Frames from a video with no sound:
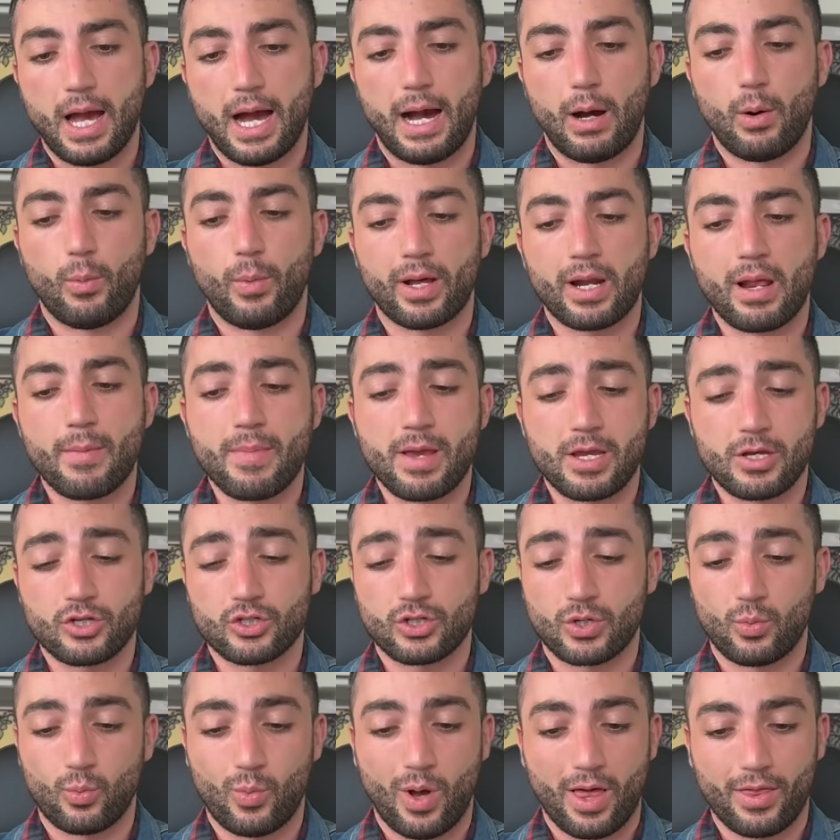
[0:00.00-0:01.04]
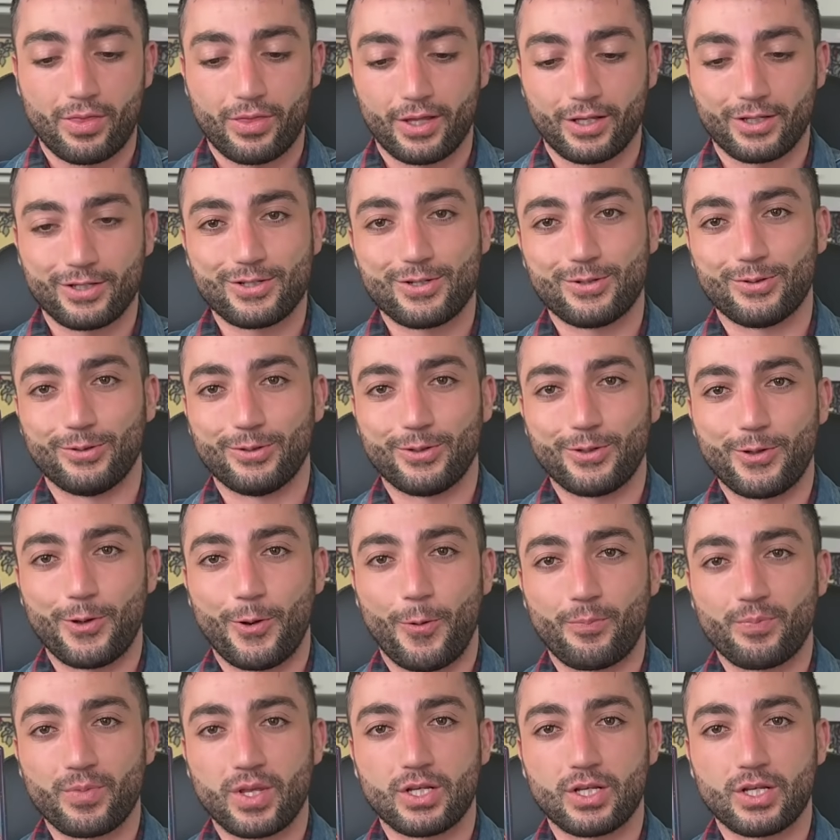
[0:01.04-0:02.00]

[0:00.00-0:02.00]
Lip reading: I want to mention one thing, dear Leo.